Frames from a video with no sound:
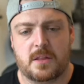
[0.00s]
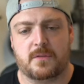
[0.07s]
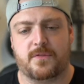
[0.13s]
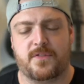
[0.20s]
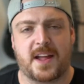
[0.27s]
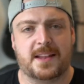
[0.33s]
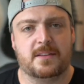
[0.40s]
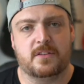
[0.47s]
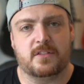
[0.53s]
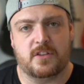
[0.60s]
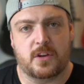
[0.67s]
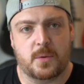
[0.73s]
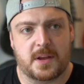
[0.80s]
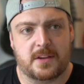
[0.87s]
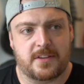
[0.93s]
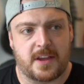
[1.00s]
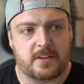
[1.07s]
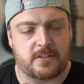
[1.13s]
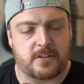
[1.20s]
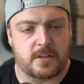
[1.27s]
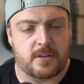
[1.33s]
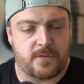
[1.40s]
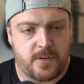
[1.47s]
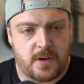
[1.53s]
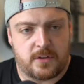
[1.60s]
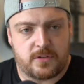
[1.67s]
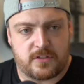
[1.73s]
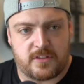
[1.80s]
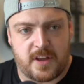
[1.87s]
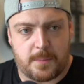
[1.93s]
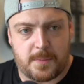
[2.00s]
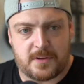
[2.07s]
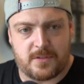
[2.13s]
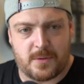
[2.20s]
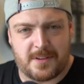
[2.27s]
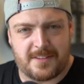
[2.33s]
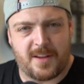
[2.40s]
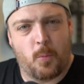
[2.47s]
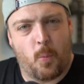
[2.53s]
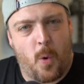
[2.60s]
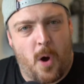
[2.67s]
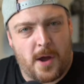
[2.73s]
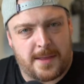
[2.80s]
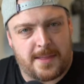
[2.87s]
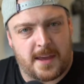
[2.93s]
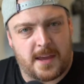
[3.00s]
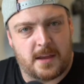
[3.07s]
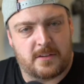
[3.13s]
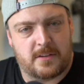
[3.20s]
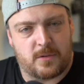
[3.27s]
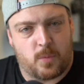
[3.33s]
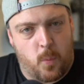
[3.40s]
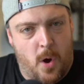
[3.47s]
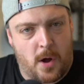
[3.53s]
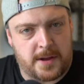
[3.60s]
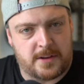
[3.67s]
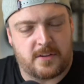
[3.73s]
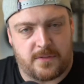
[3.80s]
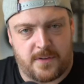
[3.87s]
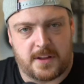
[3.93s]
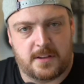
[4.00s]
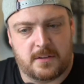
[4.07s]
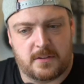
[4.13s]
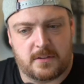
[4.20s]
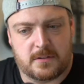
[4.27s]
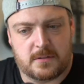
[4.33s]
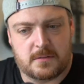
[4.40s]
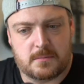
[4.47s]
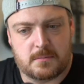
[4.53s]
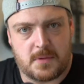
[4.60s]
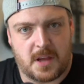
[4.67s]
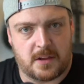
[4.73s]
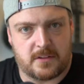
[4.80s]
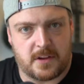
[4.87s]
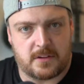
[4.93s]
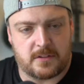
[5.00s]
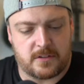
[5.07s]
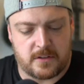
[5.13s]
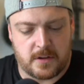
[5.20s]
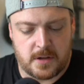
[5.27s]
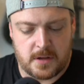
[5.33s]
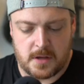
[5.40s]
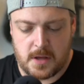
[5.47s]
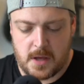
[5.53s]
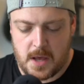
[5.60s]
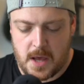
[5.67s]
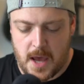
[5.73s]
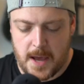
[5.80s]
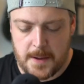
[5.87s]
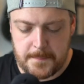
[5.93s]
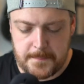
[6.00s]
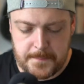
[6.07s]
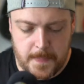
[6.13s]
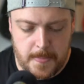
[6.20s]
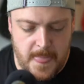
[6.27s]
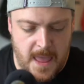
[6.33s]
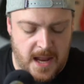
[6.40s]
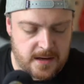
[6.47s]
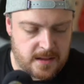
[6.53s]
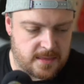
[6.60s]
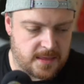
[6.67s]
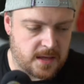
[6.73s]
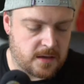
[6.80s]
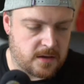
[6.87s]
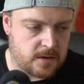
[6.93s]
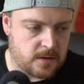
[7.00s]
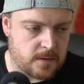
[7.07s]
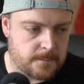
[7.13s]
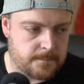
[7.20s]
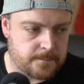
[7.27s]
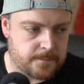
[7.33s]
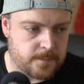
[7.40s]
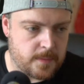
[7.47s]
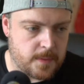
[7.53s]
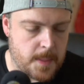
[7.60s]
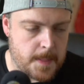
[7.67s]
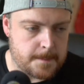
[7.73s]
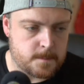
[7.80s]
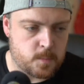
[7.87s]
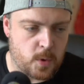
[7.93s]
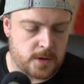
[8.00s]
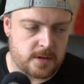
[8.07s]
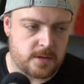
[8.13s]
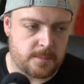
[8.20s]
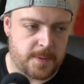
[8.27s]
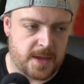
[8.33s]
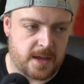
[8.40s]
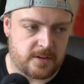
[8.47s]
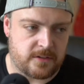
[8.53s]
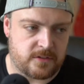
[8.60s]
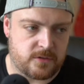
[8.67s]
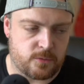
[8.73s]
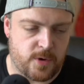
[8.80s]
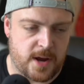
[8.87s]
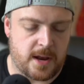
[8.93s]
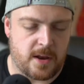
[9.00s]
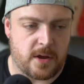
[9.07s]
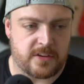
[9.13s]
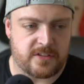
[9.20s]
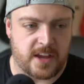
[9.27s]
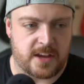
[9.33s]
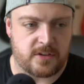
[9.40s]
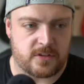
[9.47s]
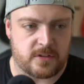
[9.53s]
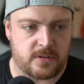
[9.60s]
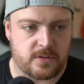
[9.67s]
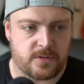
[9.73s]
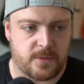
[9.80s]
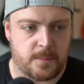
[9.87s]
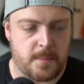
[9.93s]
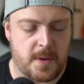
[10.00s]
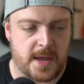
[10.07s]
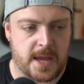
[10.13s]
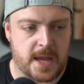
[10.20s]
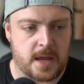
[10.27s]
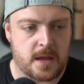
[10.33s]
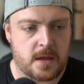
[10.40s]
fans do exist. And the first step is to understand why they exist. Why do fans exist? And I think one of the biggest realizations for me